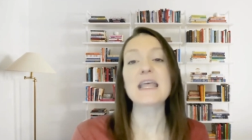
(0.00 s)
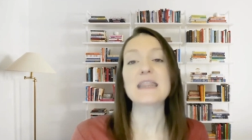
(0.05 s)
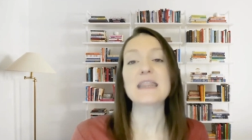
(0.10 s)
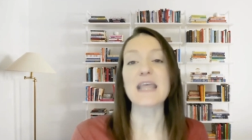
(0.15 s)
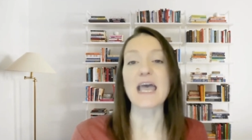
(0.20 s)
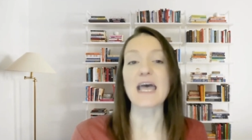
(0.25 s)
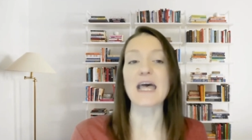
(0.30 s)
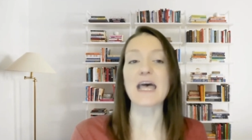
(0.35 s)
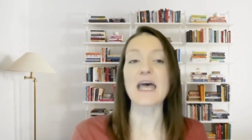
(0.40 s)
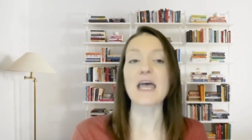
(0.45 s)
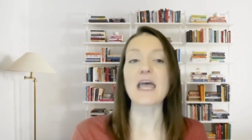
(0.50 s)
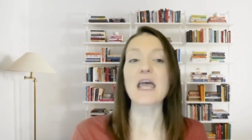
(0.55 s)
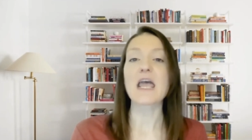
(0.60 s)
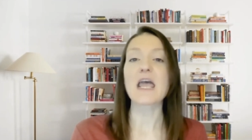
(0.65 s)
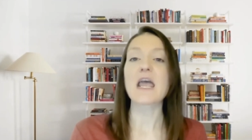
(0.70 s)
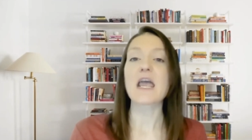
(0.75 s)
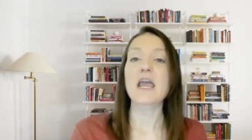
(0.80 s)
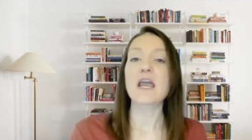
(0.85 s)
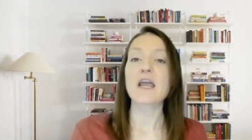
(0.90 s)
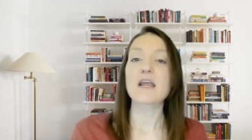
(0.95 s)
that
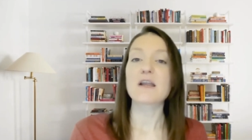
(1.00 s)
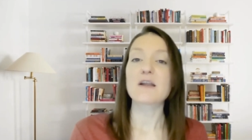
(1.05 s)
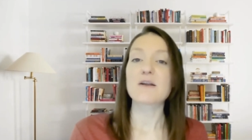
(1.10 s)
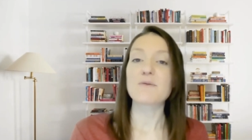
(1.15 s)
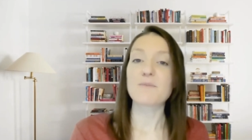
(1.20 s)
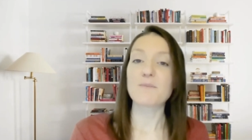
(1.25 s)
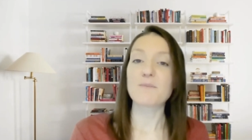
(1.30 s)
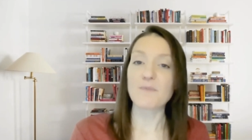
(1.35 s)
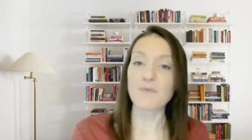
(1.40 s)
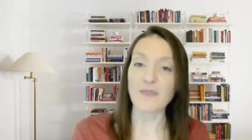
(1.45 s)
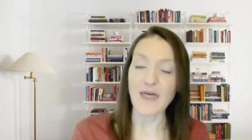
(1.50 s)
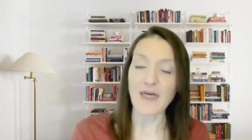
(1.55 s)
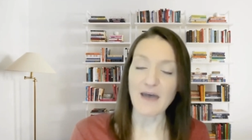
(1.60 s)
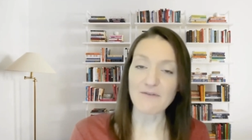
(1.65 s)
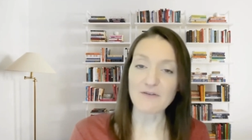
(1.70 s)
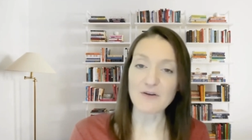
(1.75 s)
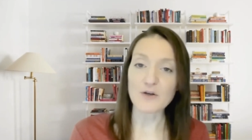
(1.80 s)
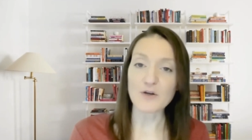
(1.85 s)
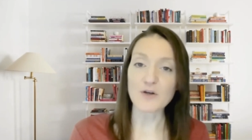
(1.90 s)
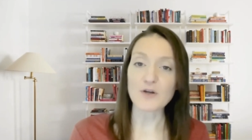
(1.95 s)

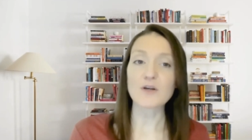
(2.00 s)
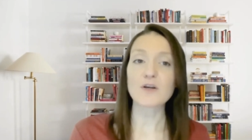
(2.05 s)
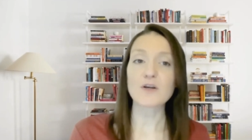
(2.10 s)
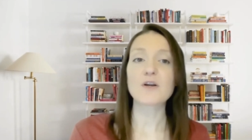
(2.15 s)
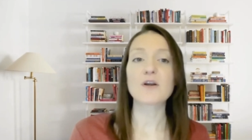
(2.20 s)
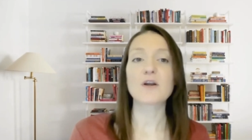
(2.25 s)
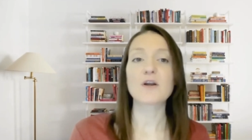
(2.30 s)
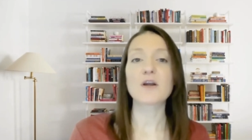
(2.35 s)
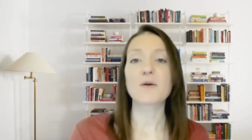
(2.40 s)
lavender,